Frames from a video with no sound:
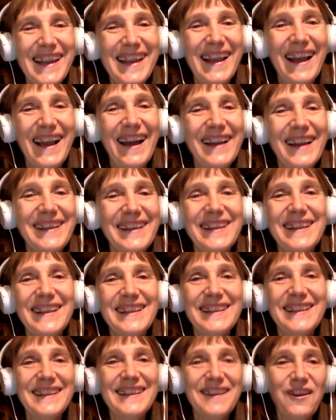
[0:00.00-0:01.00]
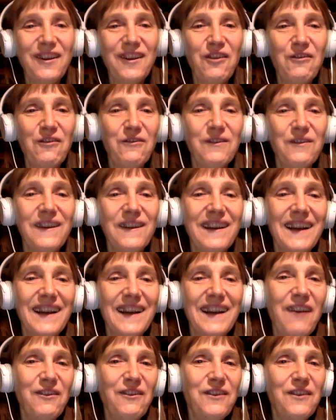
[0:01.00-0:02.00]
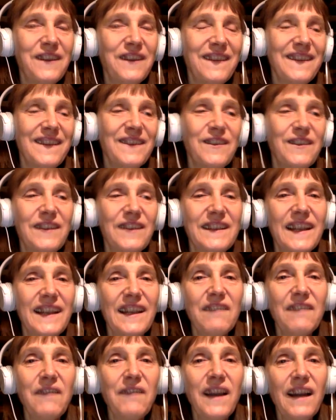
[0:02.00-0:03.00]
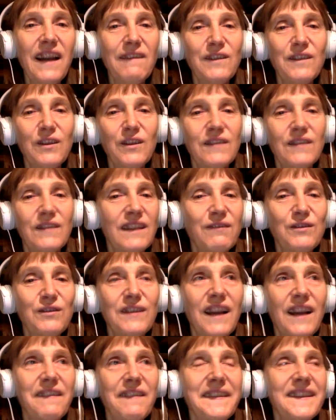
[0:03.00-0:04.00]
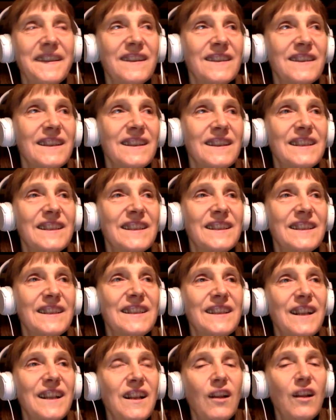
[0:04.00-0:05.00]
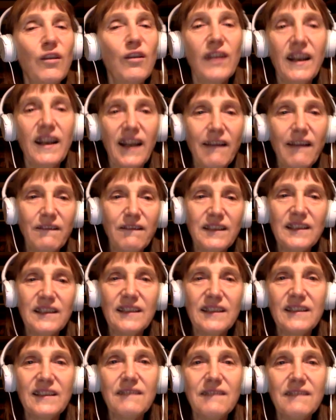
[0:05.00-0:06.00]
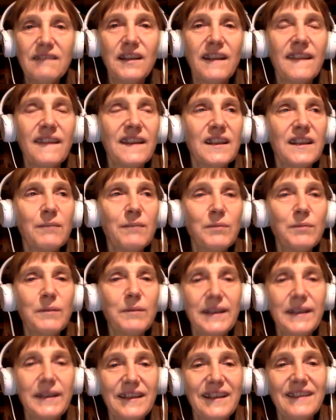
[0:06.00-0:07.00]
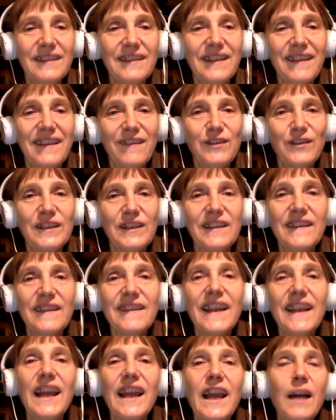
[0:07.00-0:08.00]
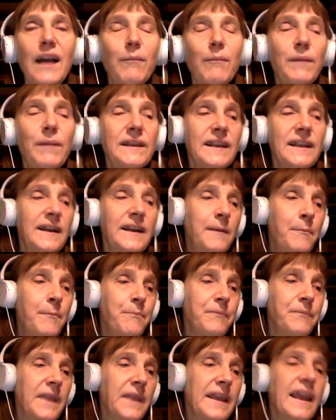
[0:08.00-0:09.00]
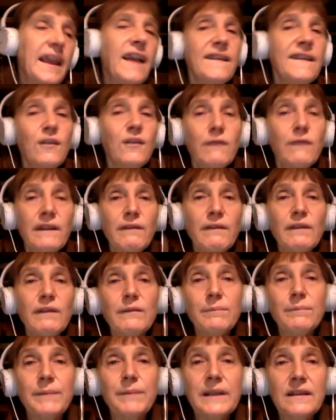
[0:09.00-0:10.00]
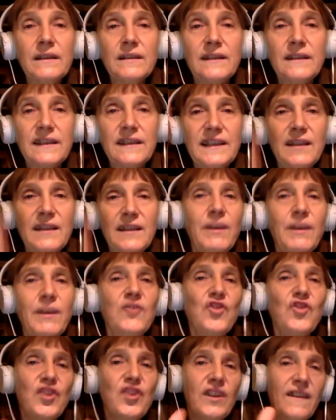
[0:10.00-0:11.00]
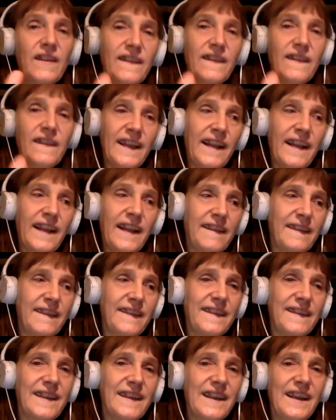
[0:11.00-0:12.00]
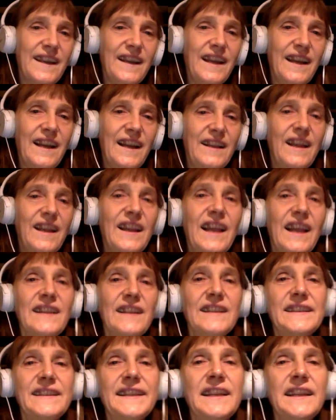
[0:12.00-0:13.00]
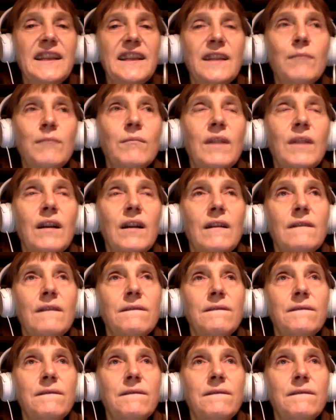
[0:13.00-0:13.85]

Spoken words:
I really didn't know how long is it going to take. If I have known, I wouldn't have started it. Or I have written different script, but that's what it is. But yeah, so we would build 3-dimensional sets, and I had a team of